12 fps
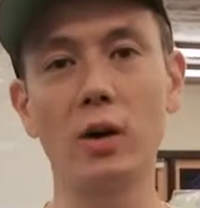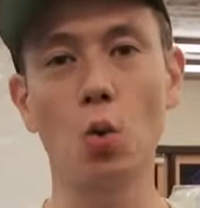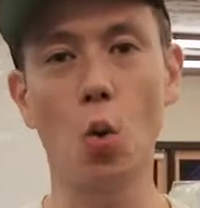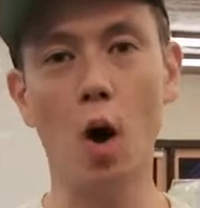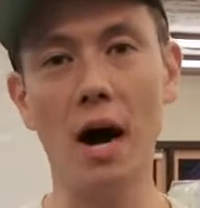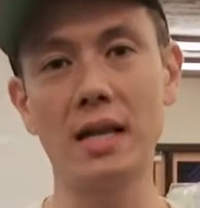
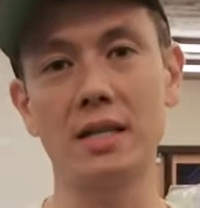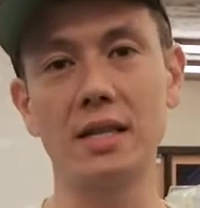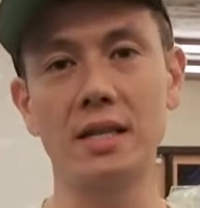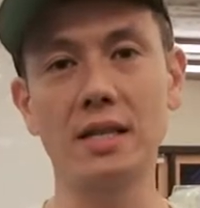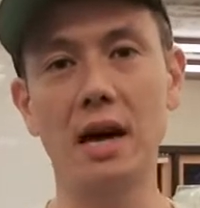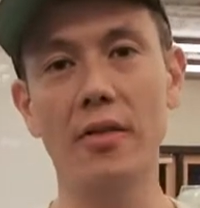in Watts
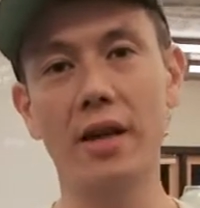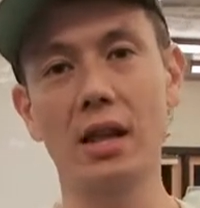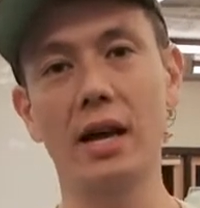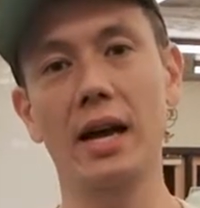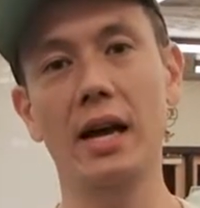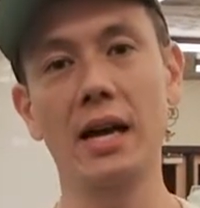in South
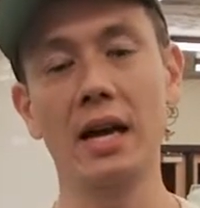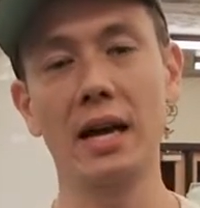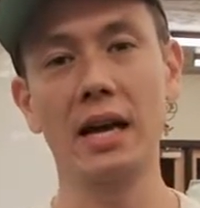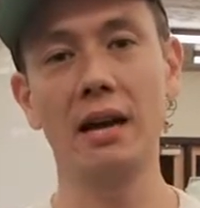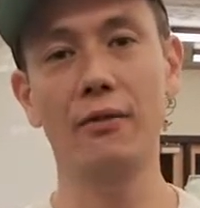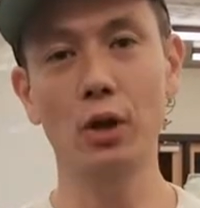LA.
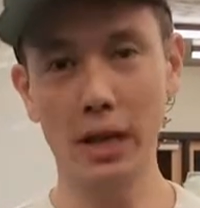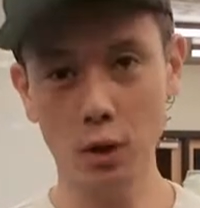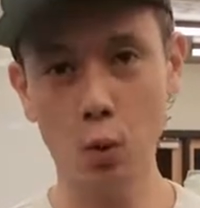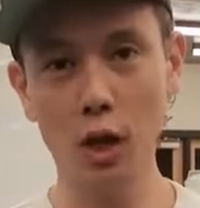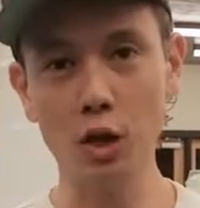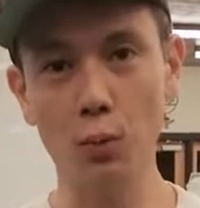If you'd like
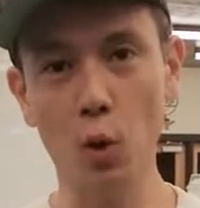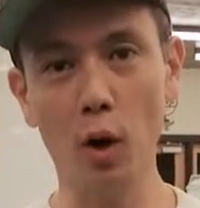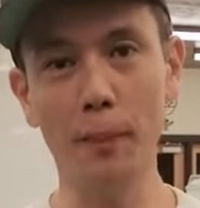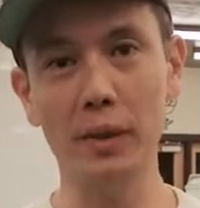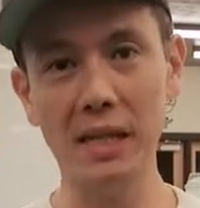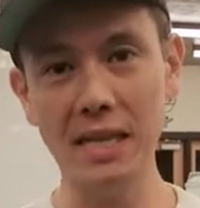to watch
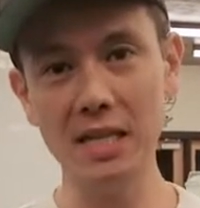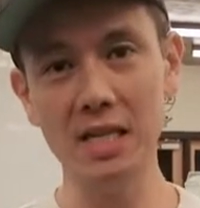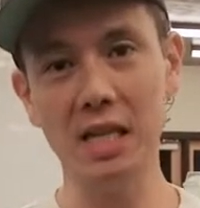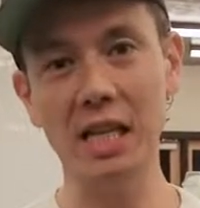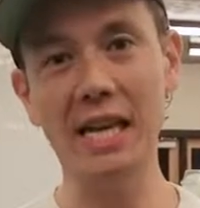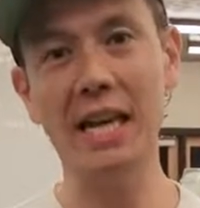more, please click